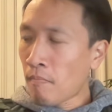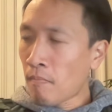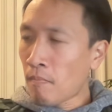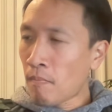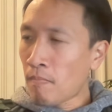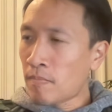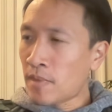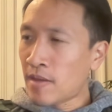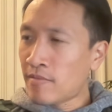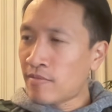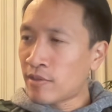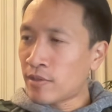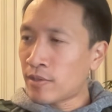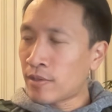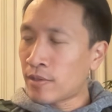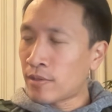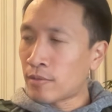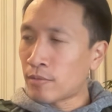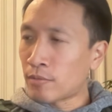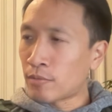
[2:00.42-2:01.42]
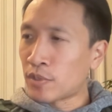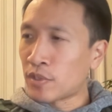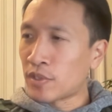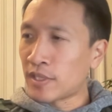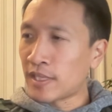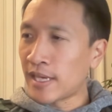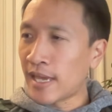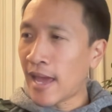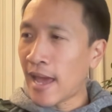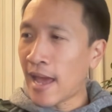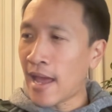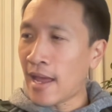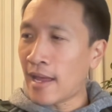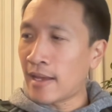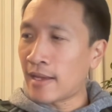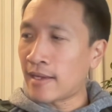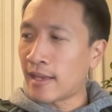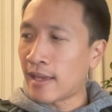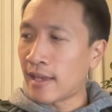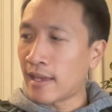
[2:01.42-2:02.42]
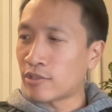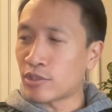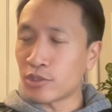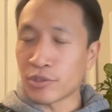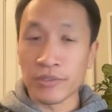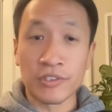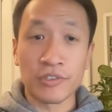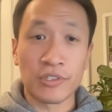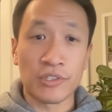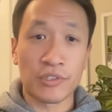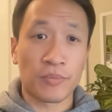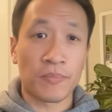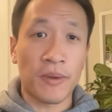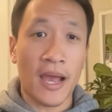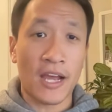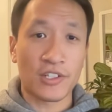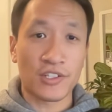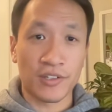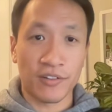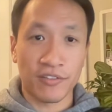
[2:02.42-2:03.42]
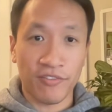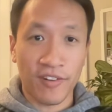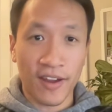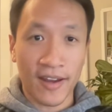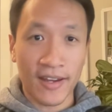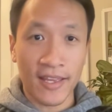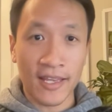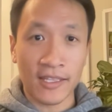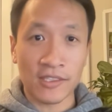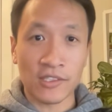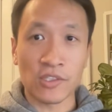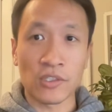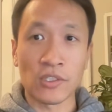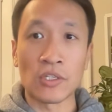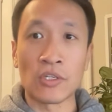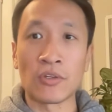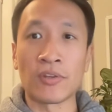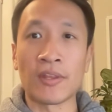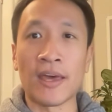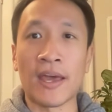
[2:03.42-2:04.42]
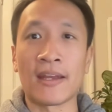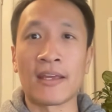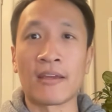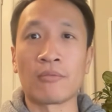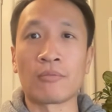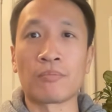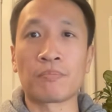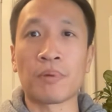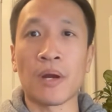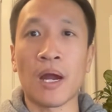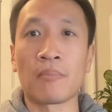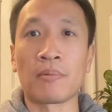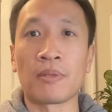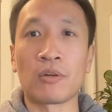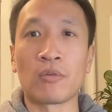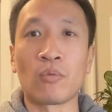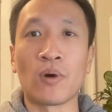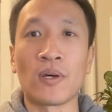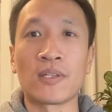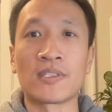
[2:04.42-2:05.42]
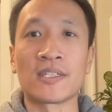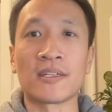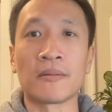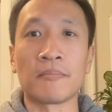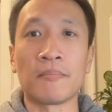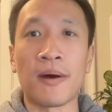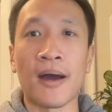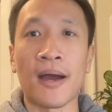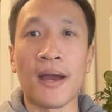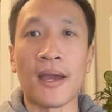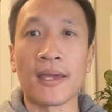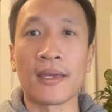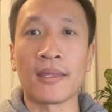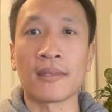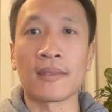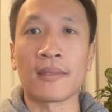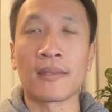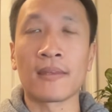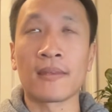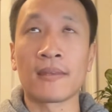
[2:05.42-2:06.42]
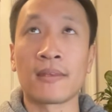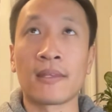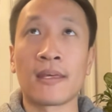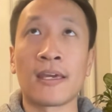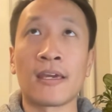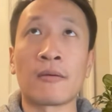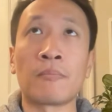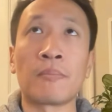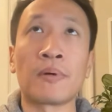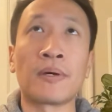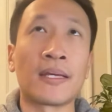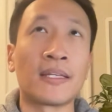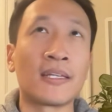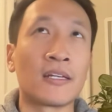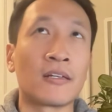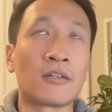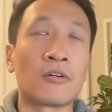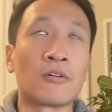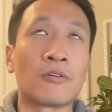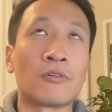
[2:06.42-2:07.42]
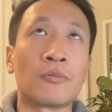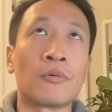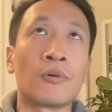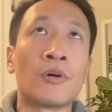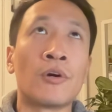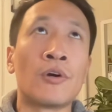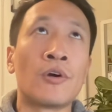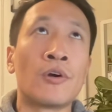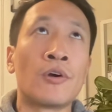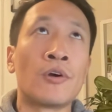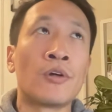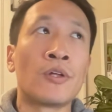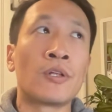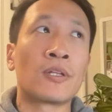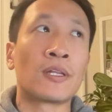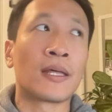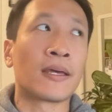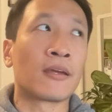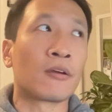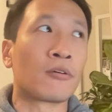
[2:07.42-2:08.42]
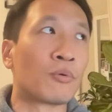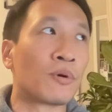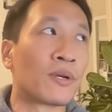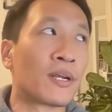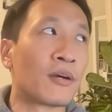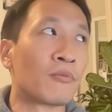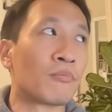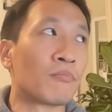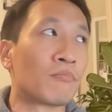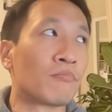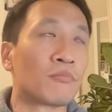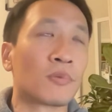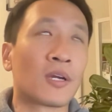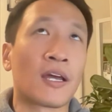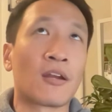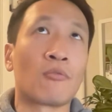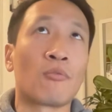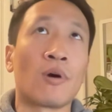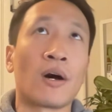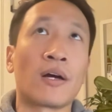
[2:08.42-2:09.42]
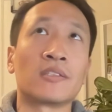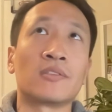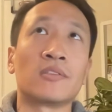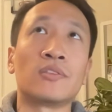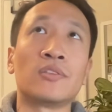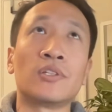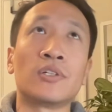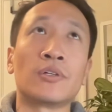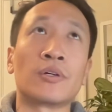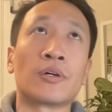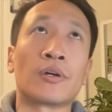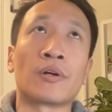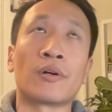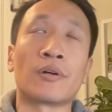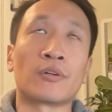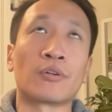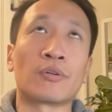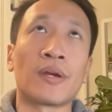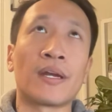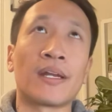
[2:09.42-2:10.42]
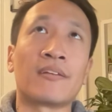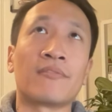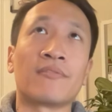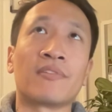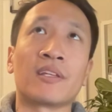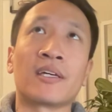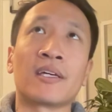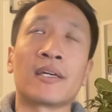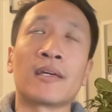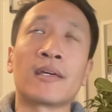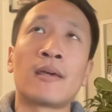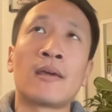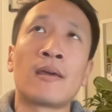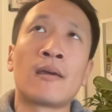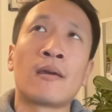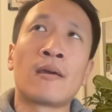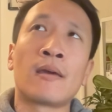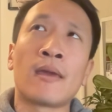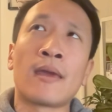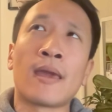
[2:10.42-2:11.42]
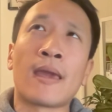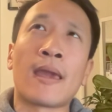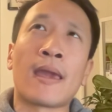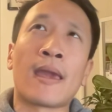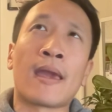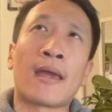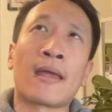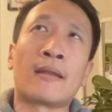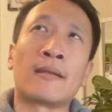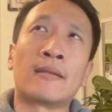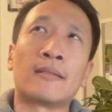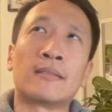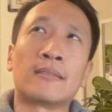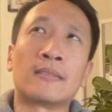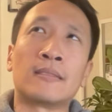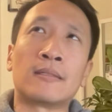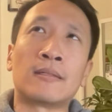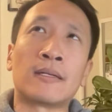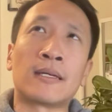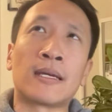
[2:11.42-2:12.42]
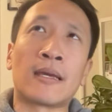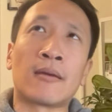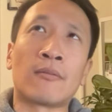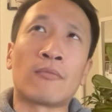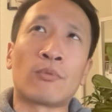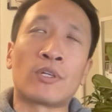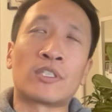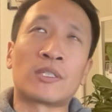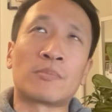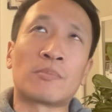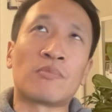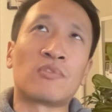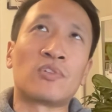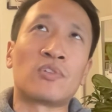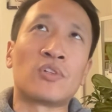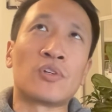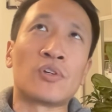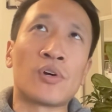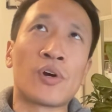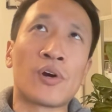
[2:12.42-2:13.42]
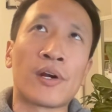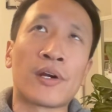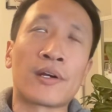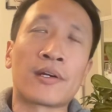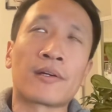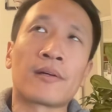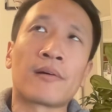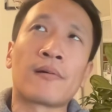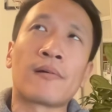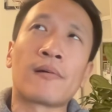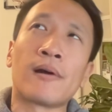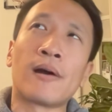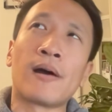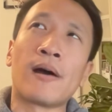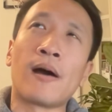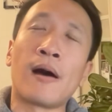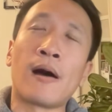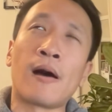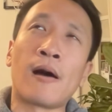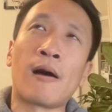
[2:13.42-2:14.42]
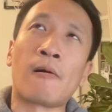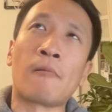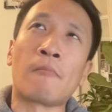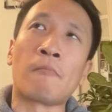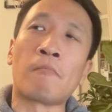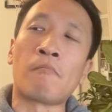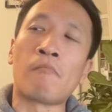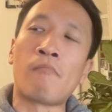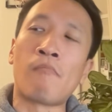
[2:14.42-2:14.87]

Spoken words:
never really had a true interest or passion in finance. Knew that it probably wasn't my thing, but I didn't know like what I kind of wanted to do or creatively. And once I moved to New York, the